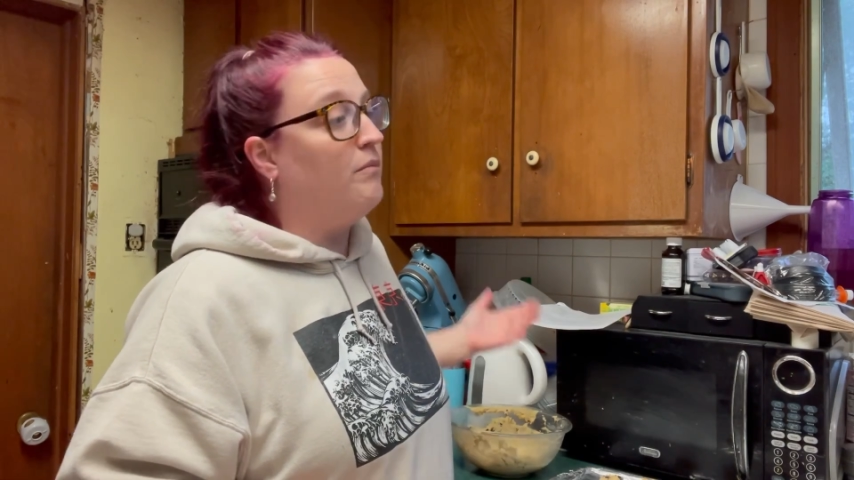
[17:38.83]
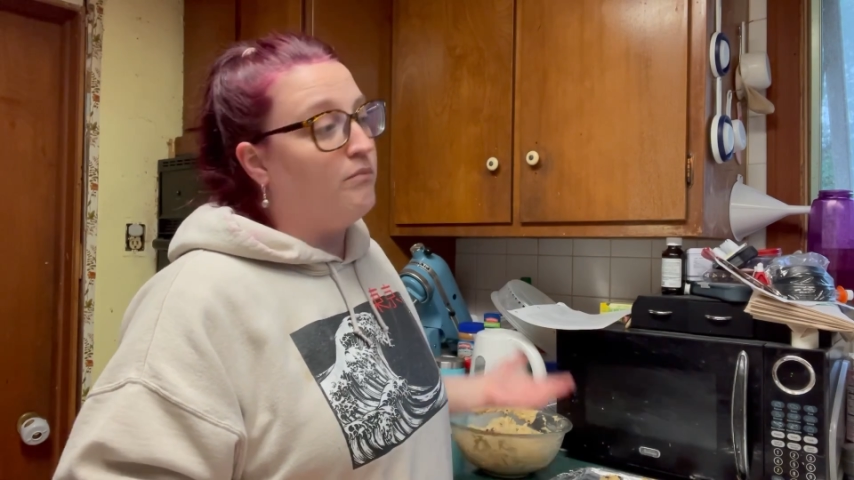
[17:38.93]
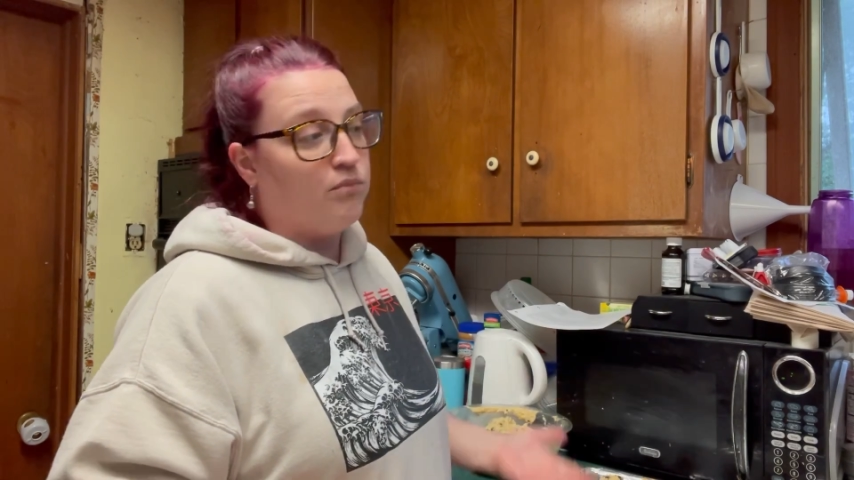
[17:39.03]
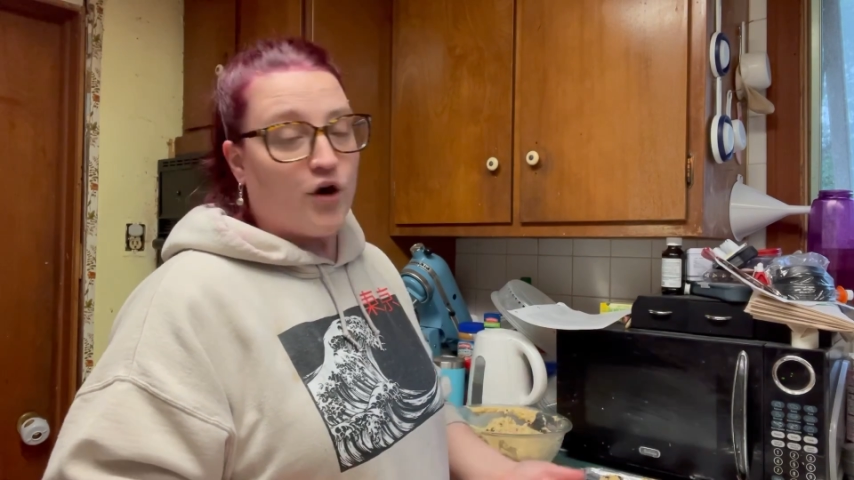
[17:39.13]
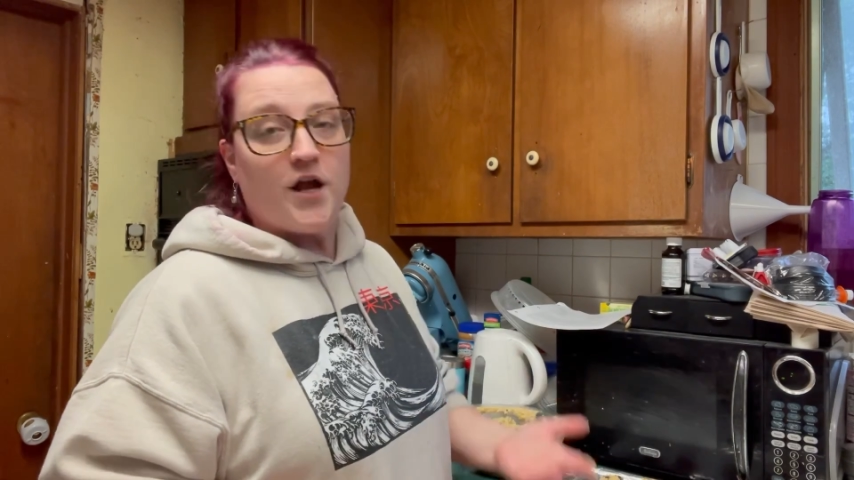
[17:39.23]

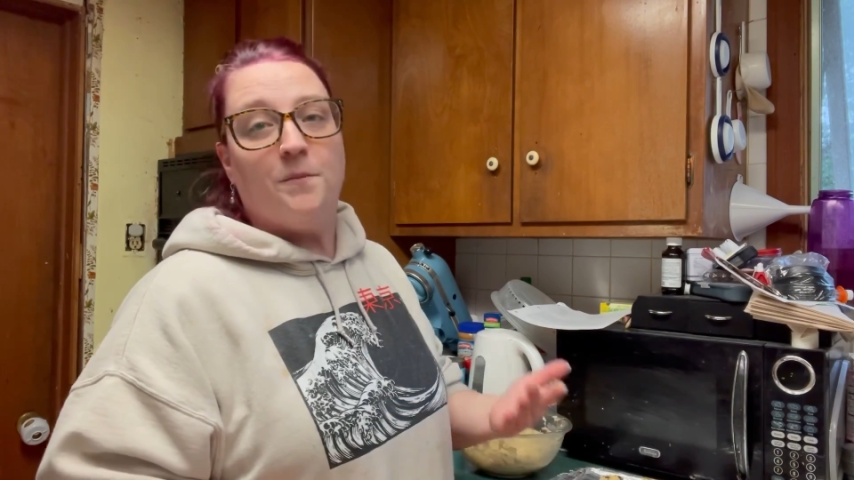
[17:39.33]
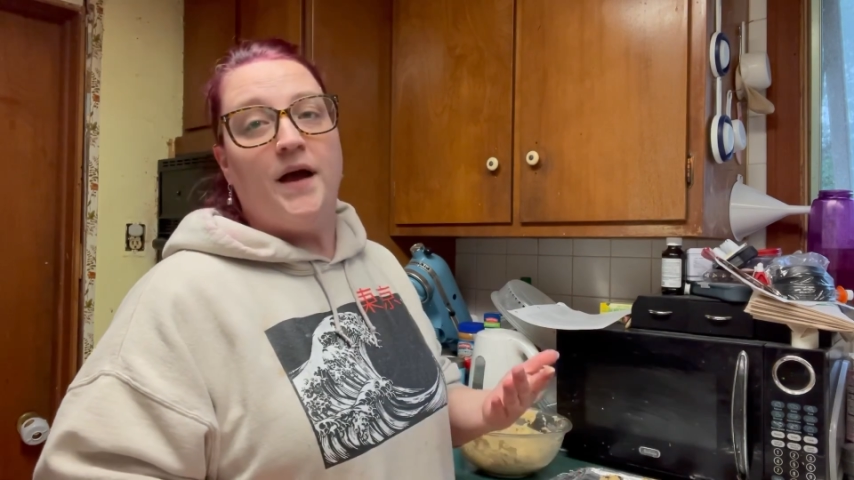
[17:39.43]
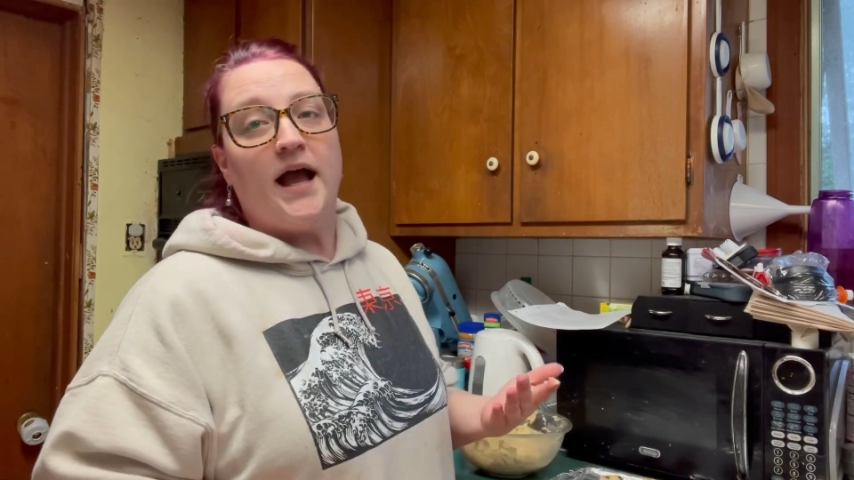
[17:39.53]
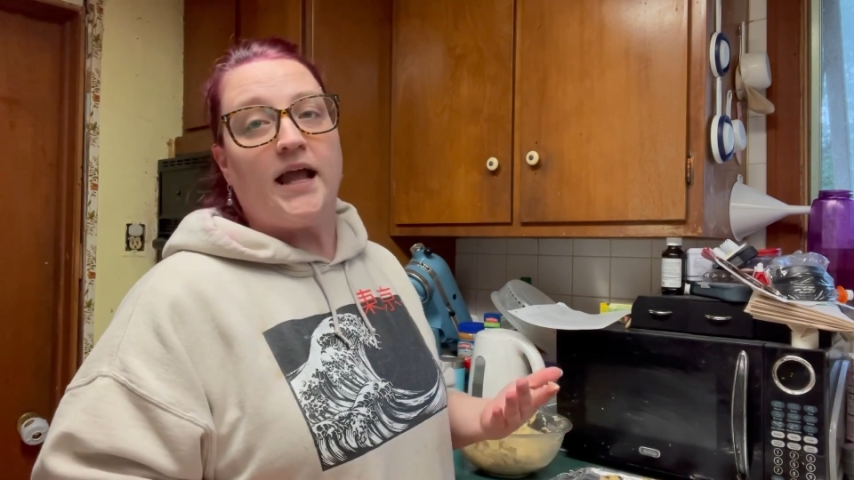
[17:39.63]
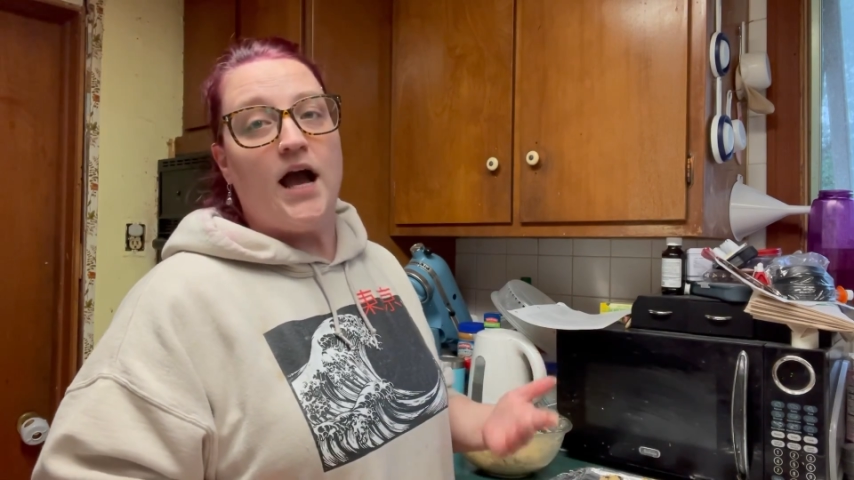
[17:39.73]
bring it
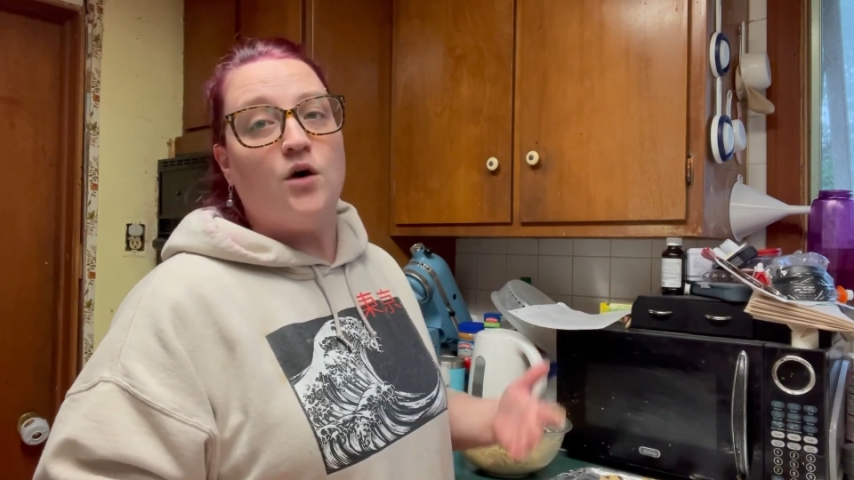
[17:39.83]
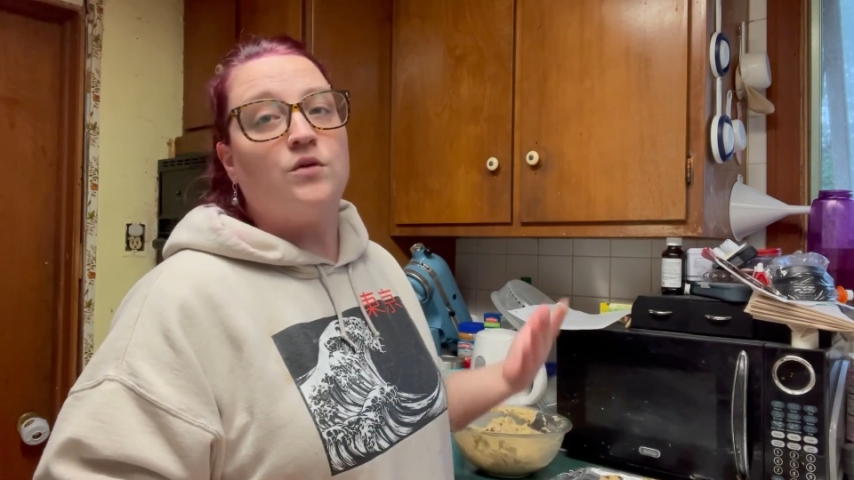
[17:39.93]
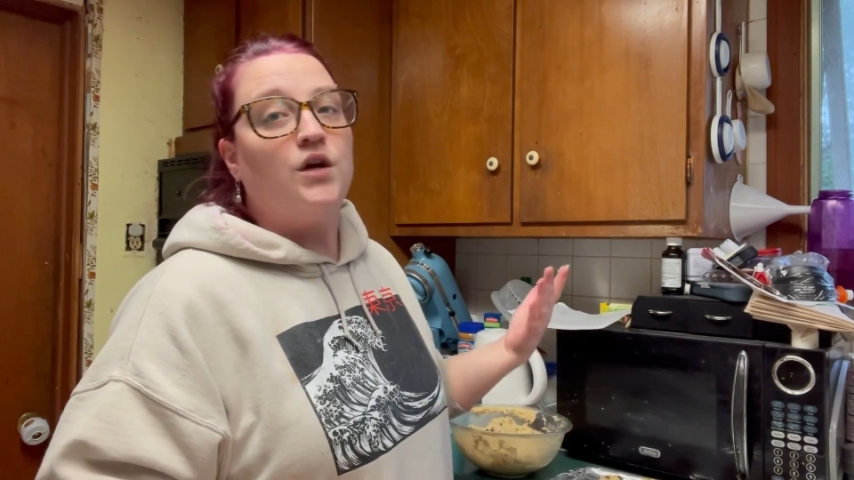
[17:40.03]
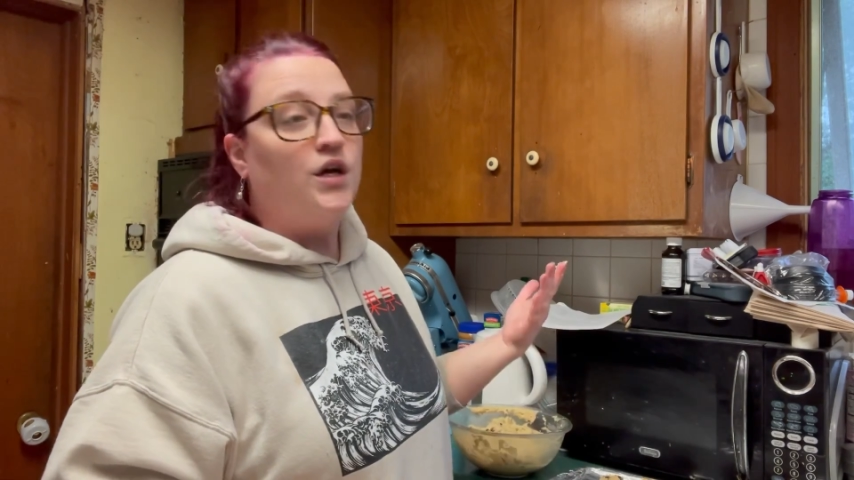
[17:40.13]
back out,